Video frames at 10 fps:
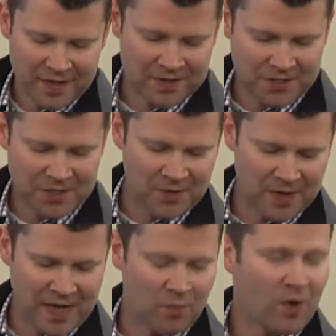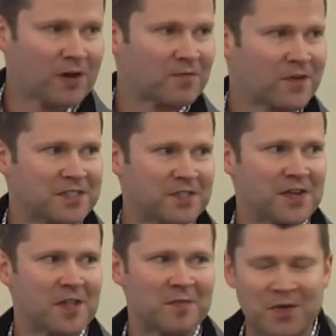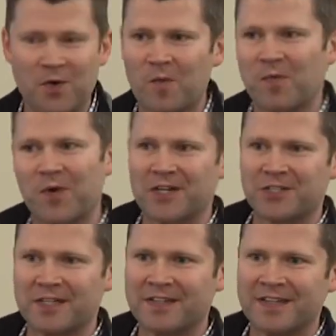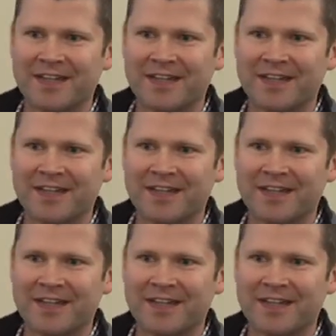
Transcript: to Waterfront Development Corporation.